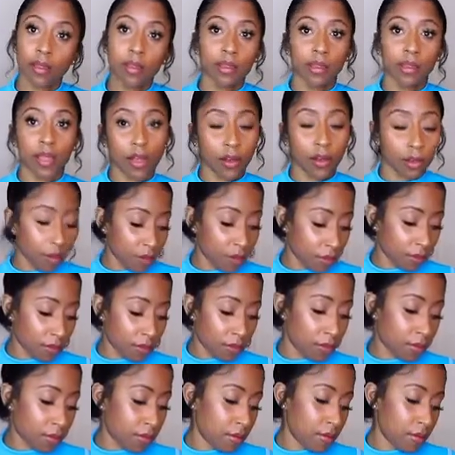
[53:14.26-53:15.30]
They know.
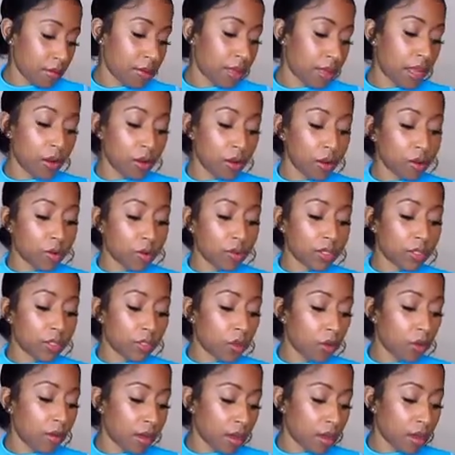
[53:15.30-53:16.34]
They know what's
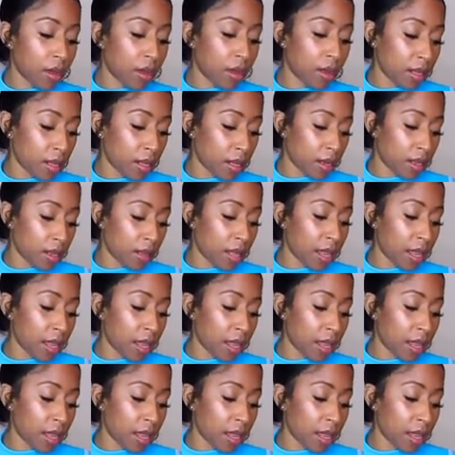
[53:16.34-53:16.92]
going on here.